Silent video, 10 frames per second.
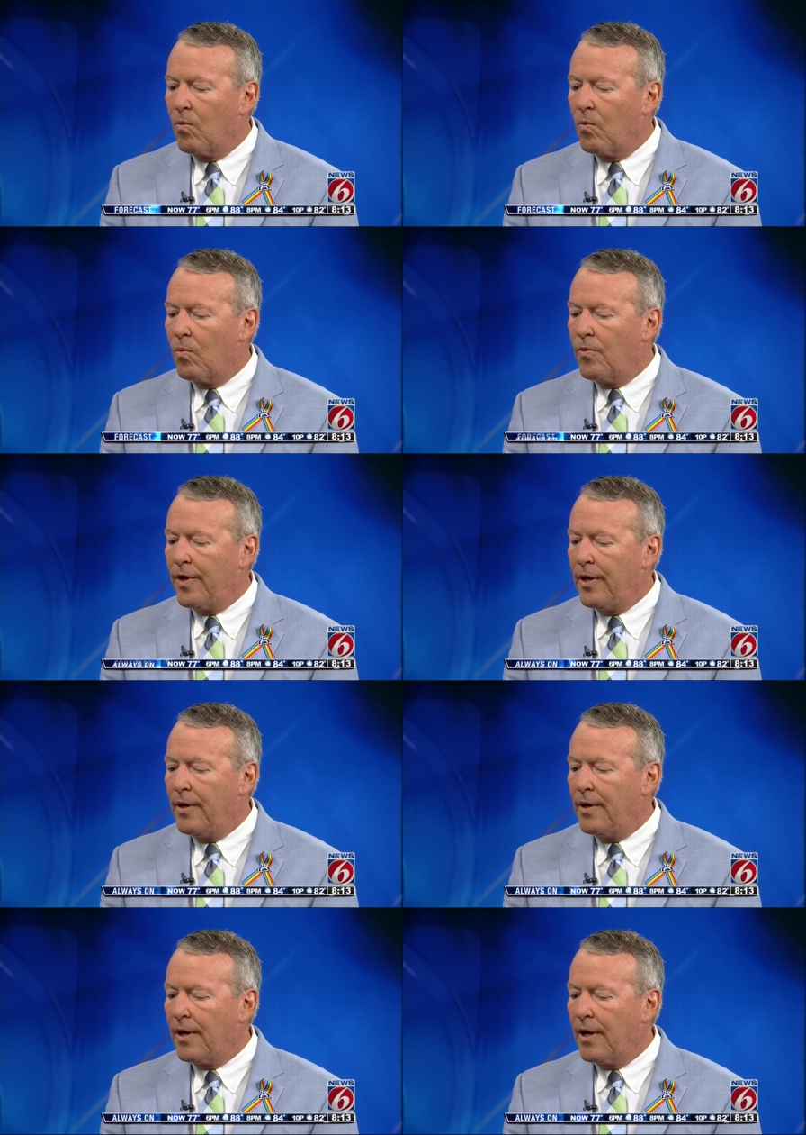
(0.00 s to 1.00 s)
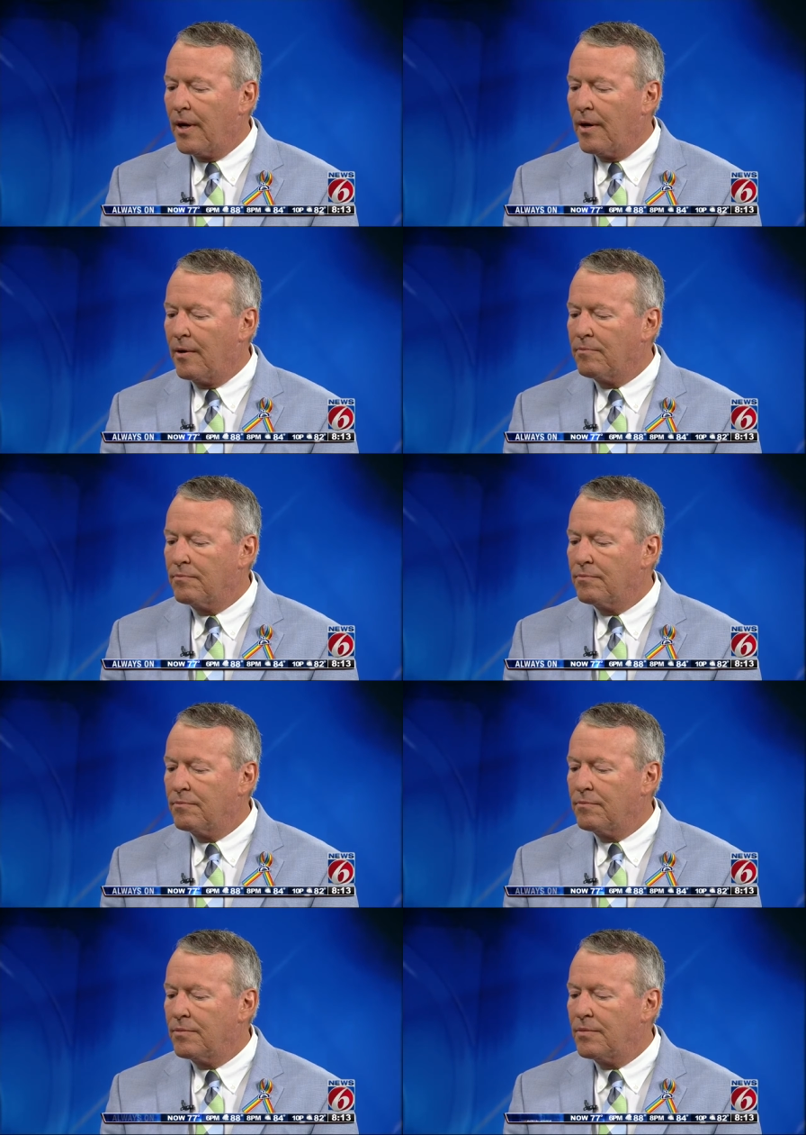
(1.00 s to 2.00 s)
the, uh,
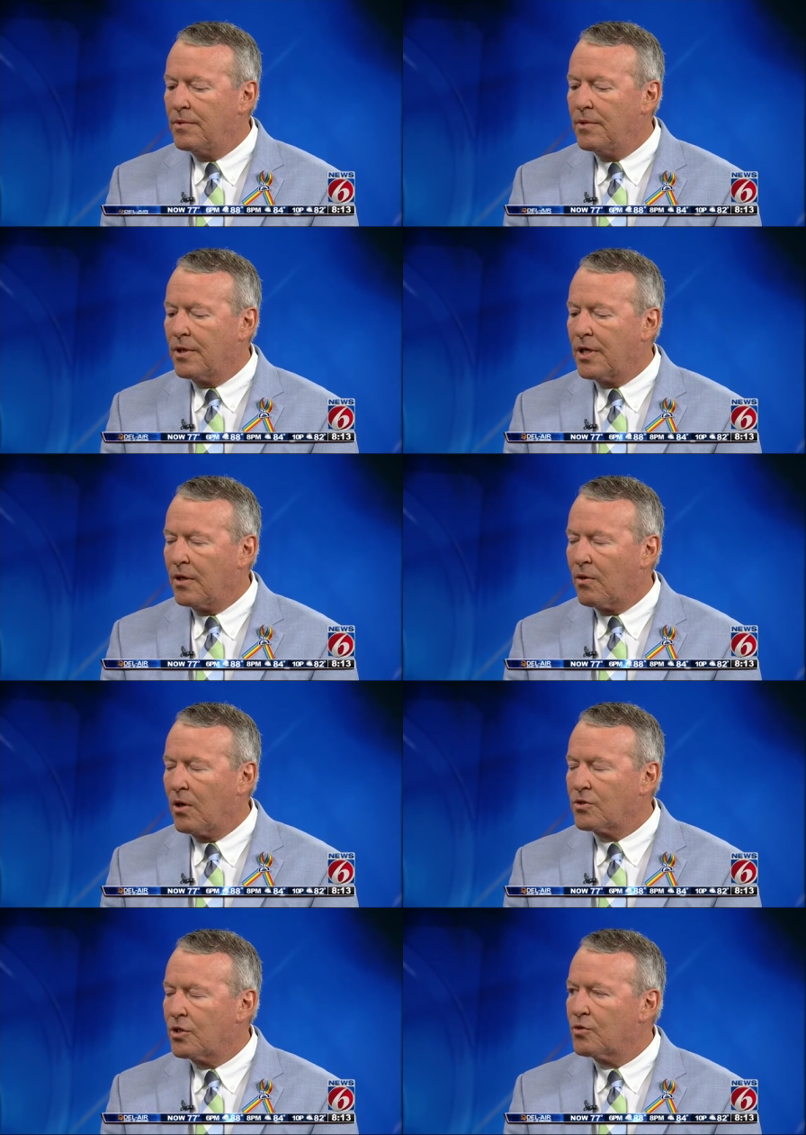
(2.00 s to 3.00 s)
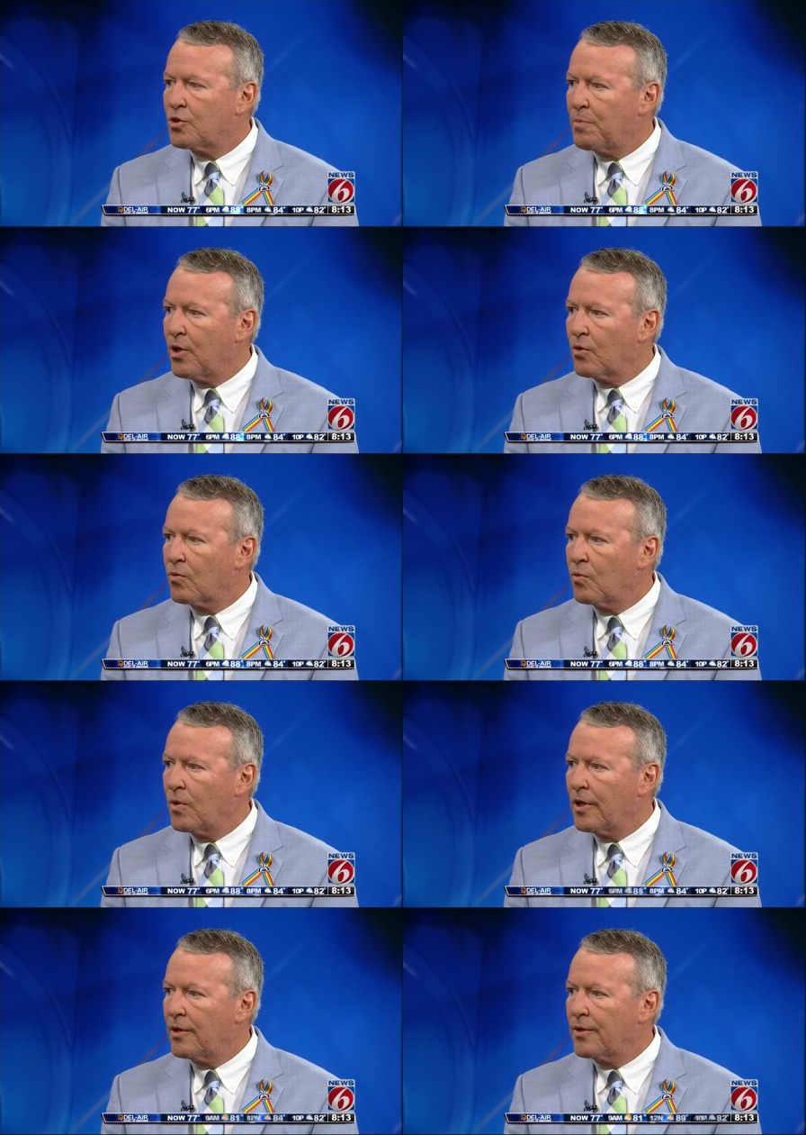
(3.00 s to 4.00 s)
the killer also spoke
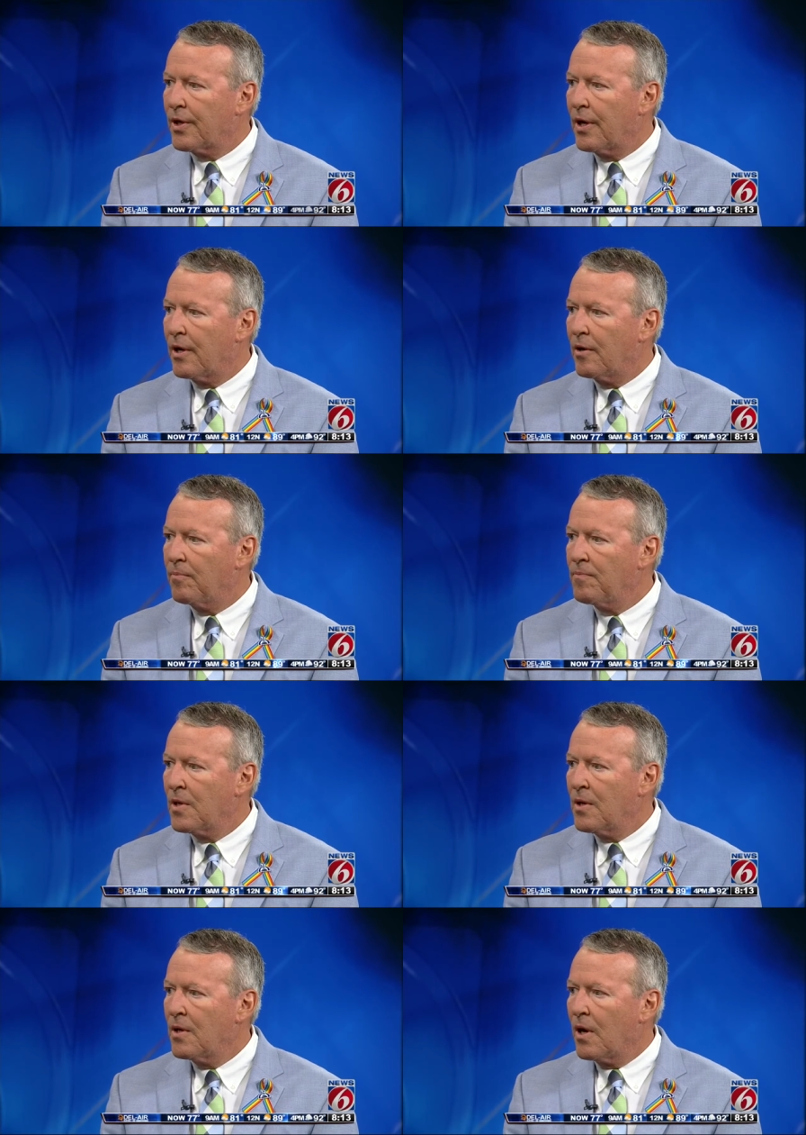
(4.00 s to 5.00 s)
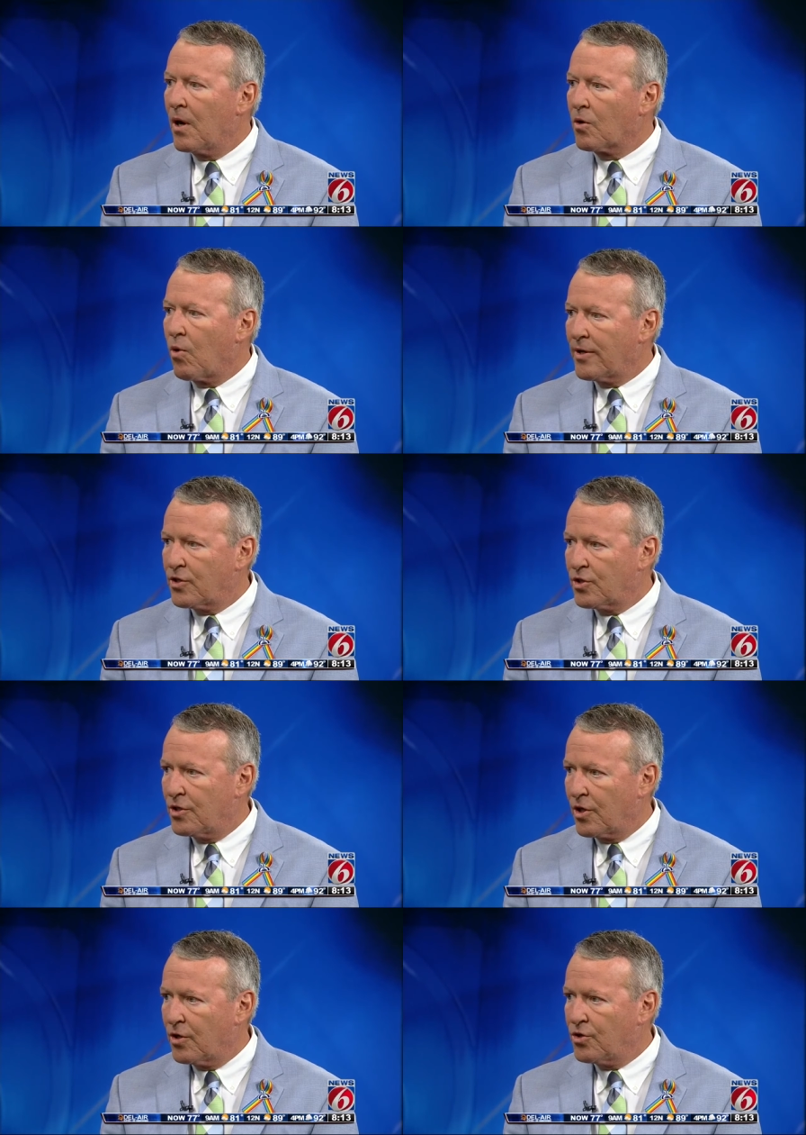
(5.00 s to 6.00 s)
with um, our crisis
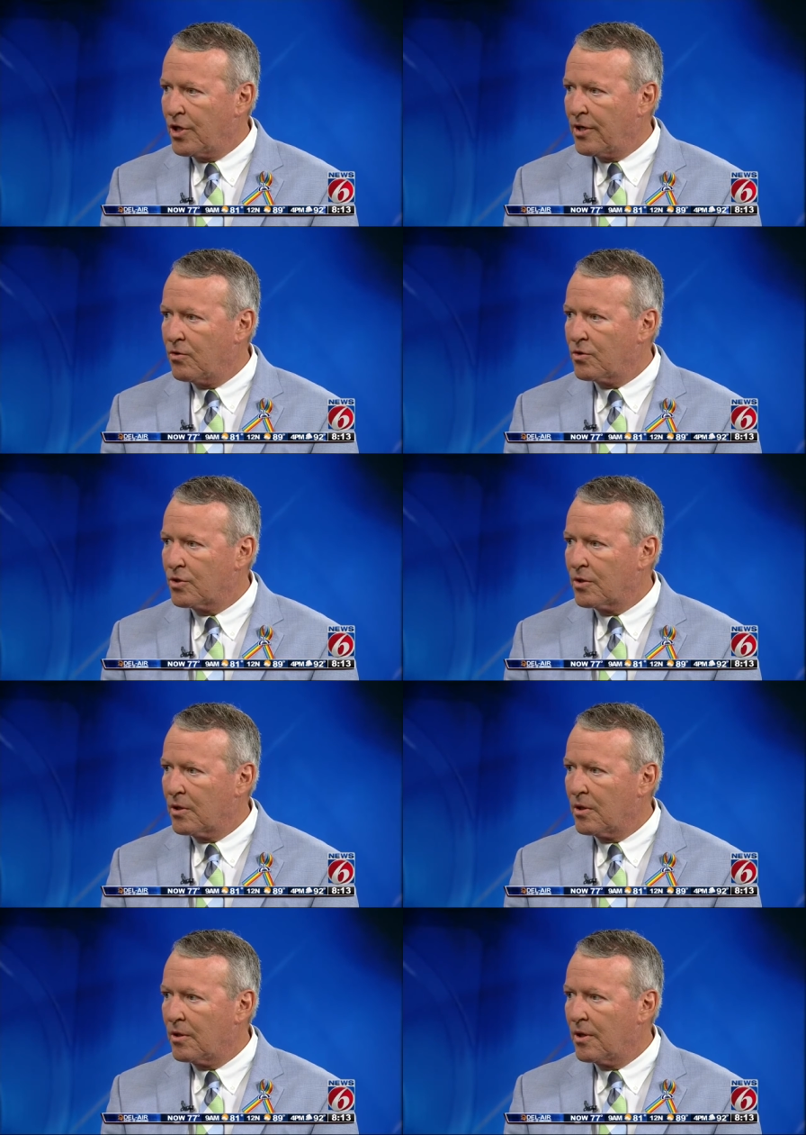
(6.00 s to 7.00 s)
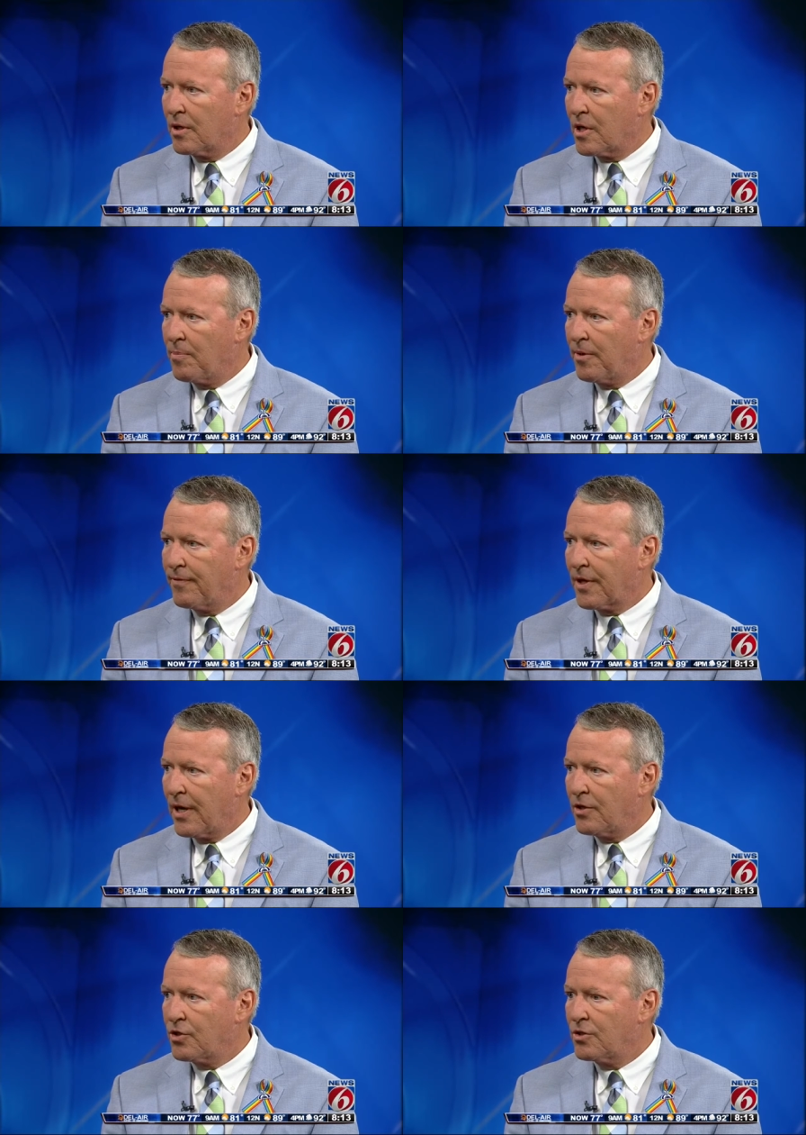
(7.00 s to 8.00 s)
negotiators on a couple of
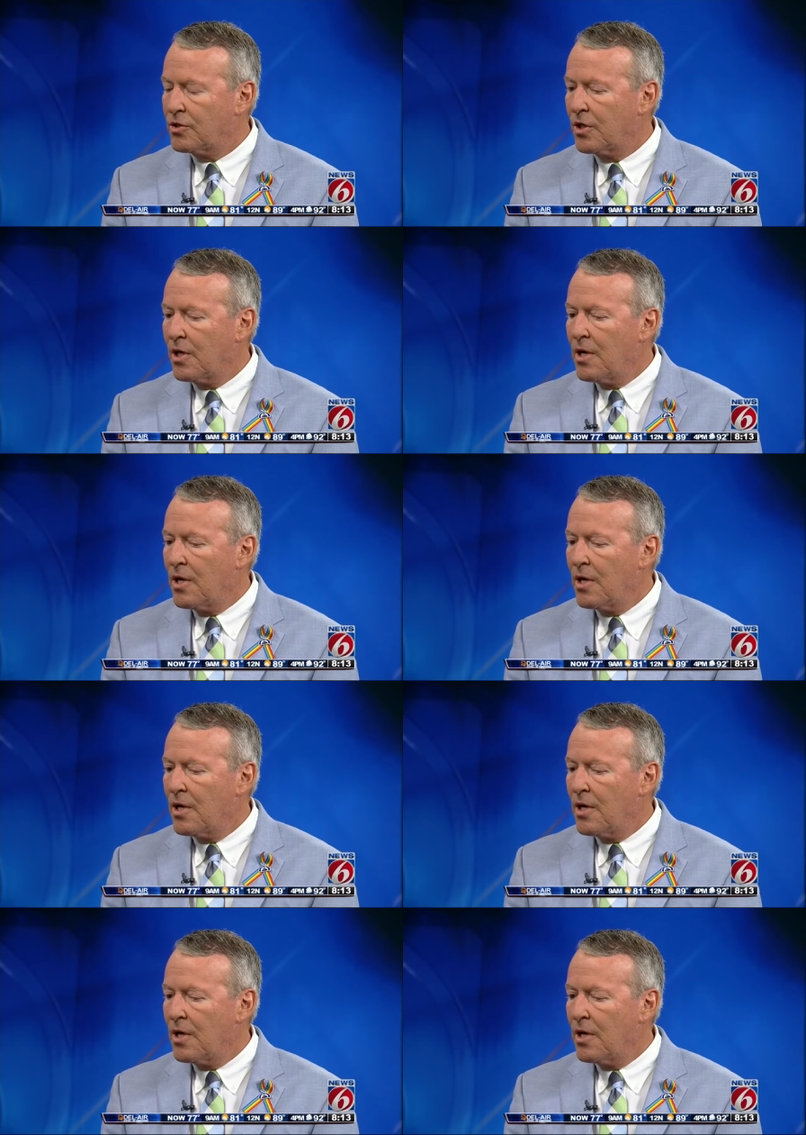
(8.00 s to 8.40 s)
occasions,